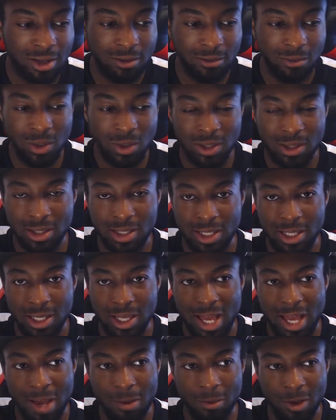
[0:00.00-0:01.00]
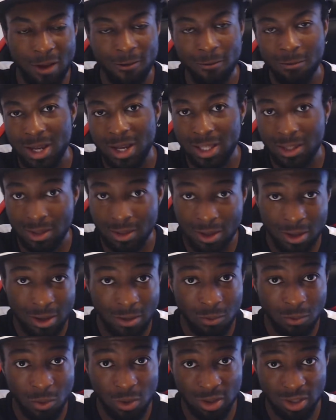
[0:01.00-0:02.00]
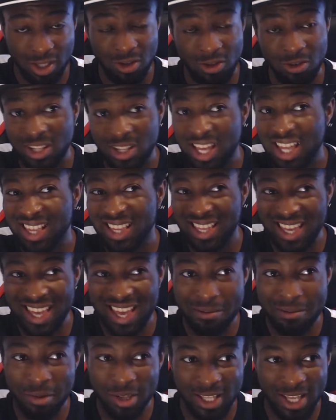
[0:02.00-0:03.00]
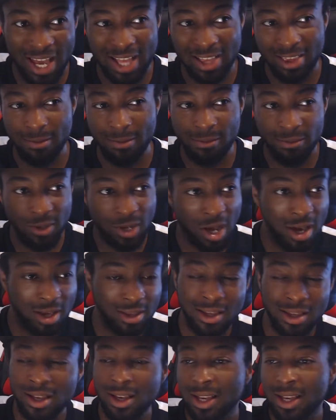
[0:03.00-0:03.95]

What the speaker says: with the government was a good idea, but it had some flaws.